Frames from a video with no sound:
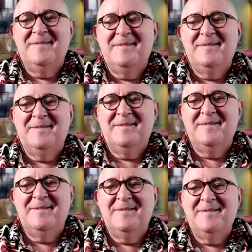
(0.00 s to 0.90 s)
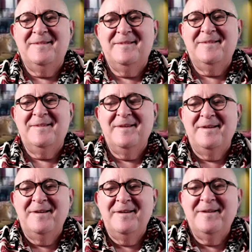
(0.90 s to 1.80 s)

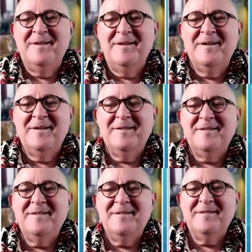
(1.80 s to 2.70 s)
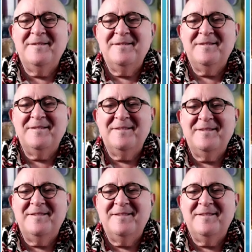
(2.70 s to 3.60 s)
The person shown says nothing.